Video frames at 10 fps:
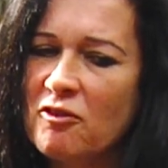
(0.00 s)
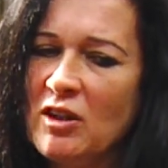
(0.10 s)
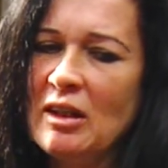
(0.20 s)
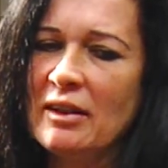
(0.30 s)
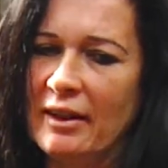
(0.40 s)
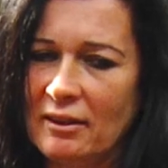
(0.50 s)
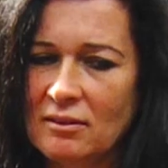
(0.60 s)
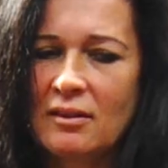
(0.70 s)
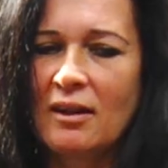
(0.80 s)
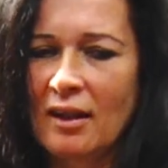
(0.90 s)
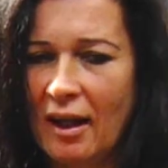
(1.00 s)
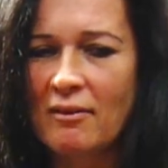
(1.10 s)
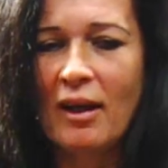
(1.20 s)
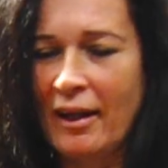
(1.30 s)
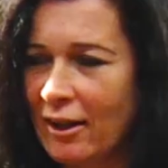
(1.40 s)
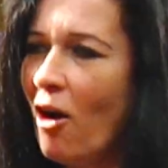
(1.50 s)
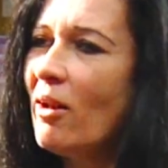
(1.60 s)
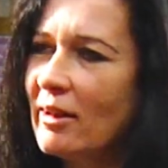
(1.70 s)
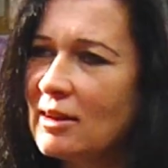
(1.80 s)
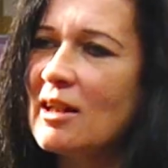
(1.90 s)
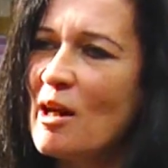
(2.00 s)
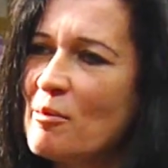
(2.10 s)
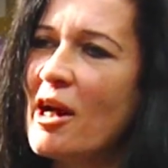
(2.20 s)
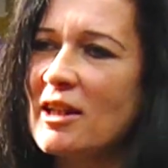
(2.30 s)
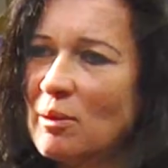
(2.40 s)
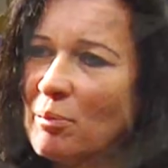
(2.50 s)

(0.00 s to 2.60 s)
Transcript: feeling, and I call it the Tamarack